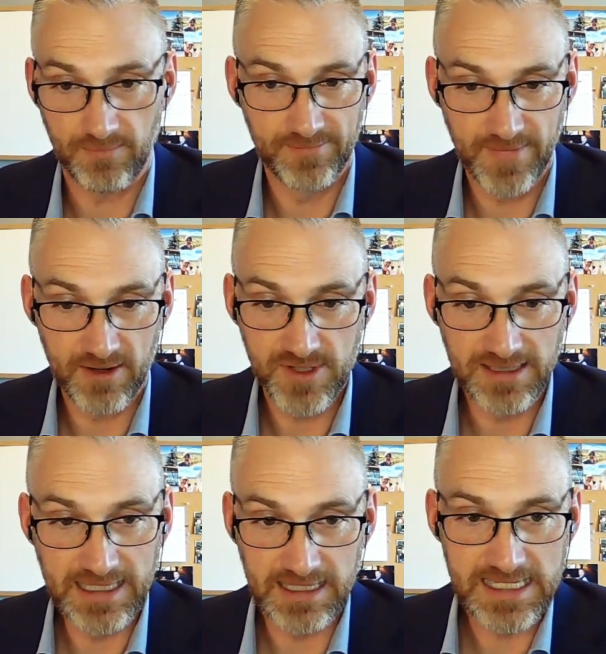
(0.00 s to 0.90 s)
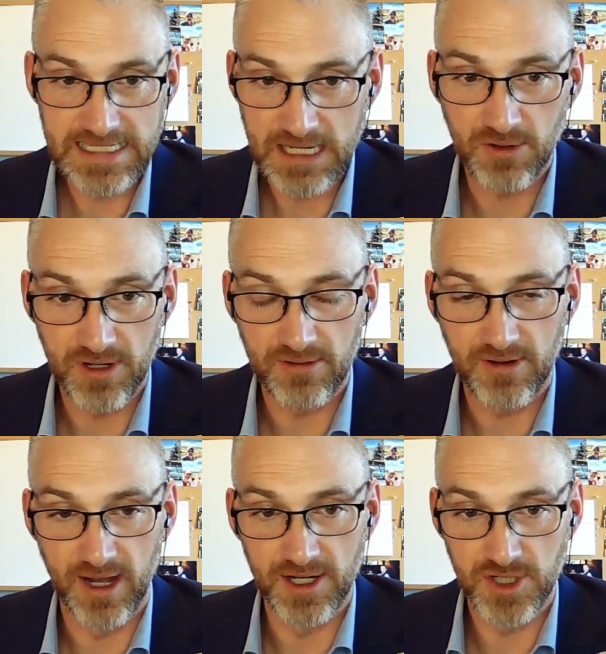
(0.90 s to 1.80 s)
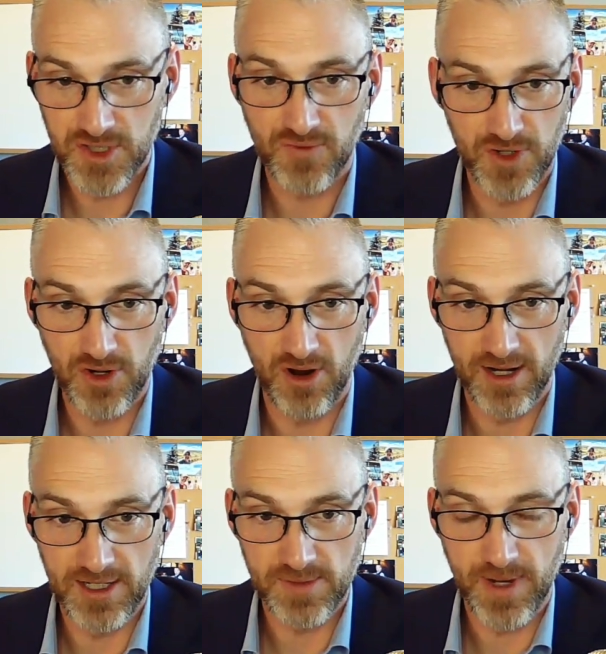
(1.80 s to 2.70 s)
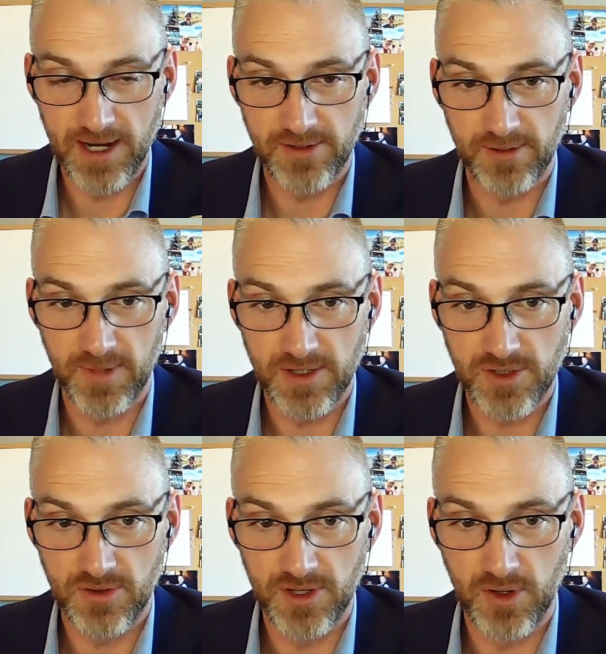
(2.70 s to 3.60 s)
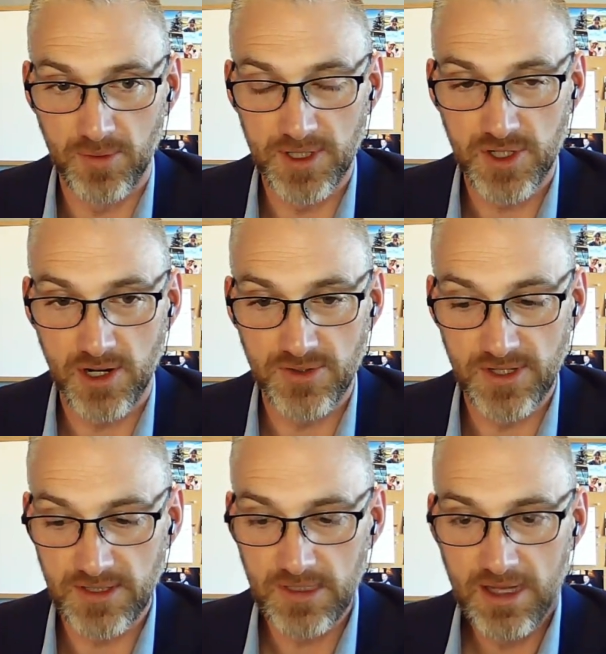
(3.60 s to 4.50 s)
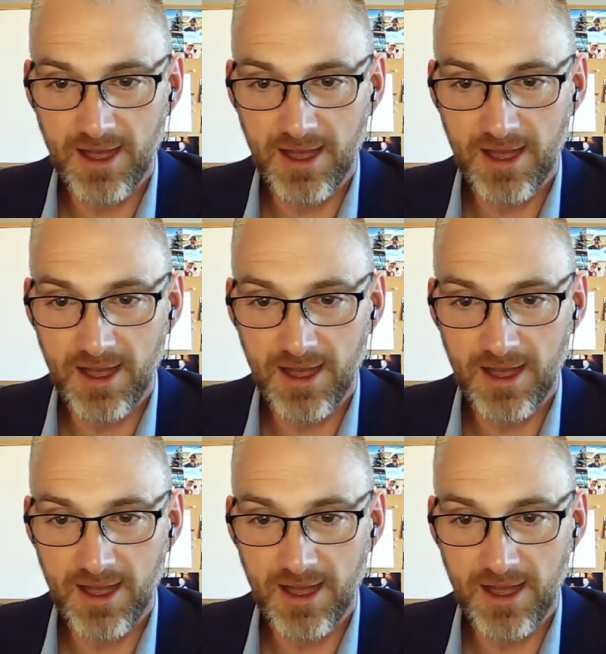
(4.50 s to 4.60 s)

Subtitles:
here's a little secret just for your audience, Patrick. Make sure that nobody shares this.